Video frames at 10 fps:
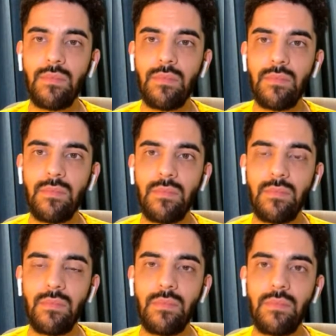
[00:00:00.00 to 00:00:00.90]

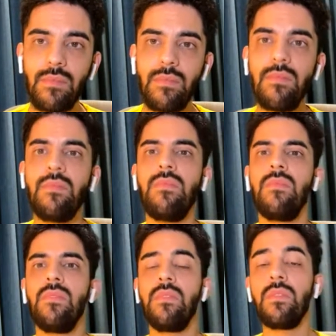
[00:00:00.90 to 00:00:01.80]

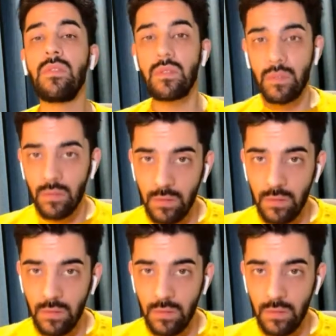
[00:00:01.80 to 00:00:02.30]
No words are spoken by the person on screen.